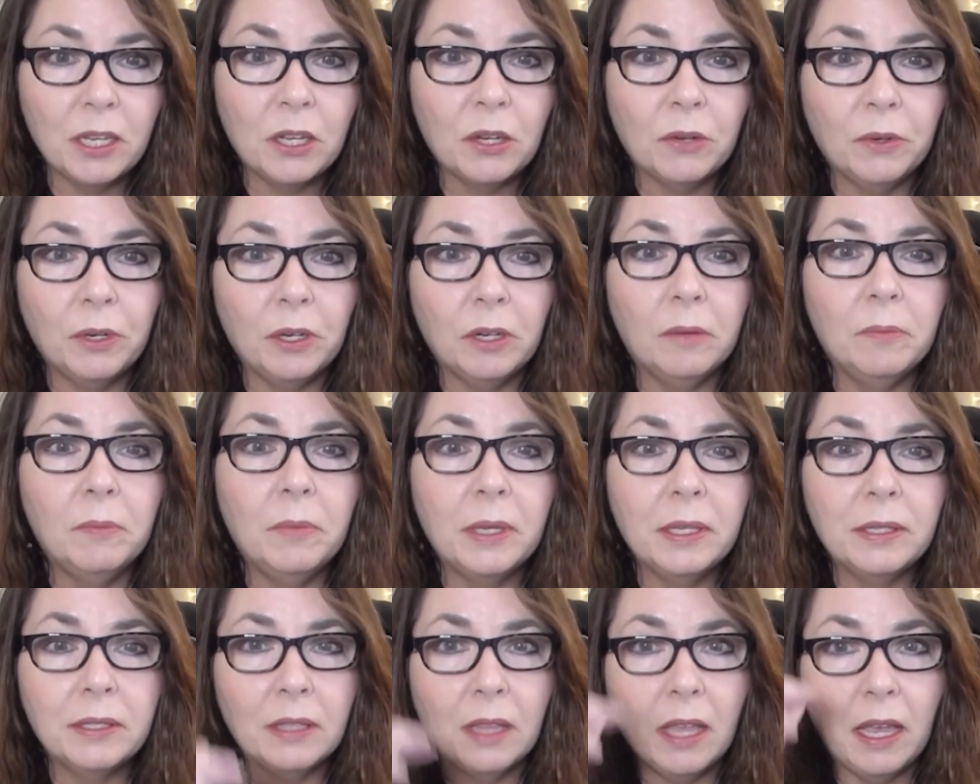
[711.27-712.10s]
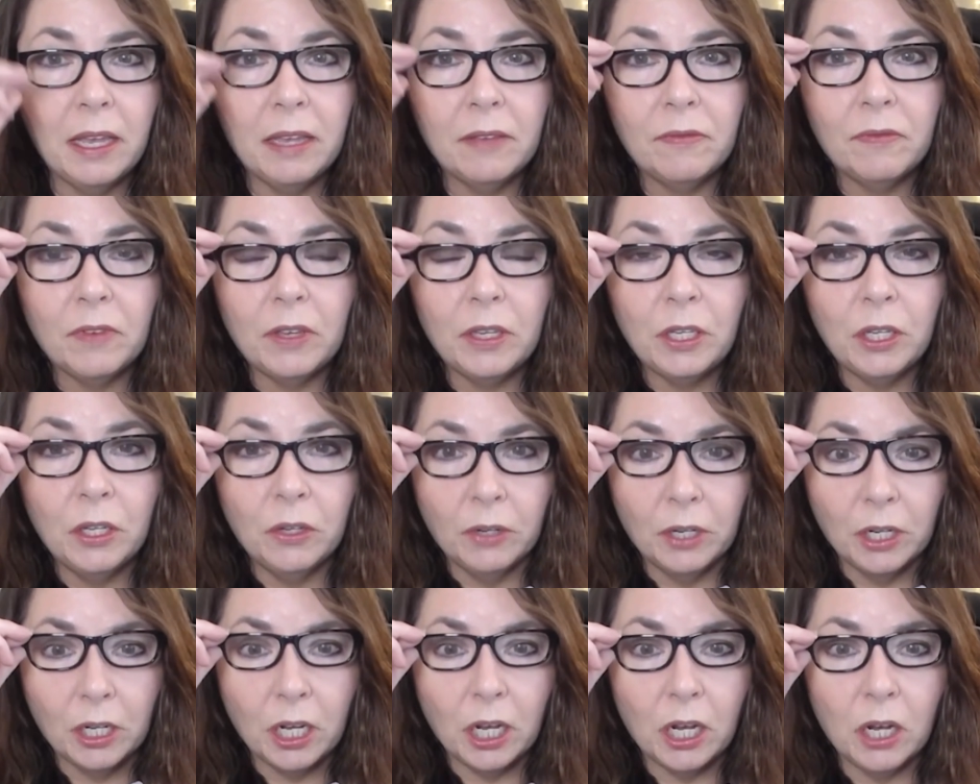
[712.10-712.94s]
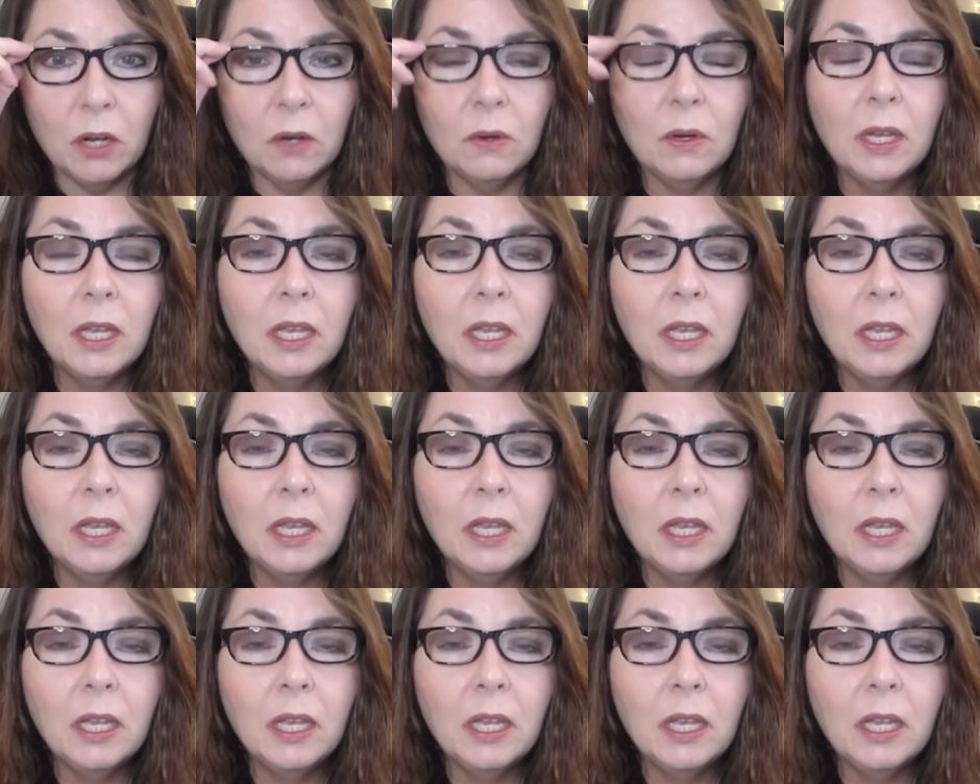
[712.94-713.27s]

career, and biz life a year ago,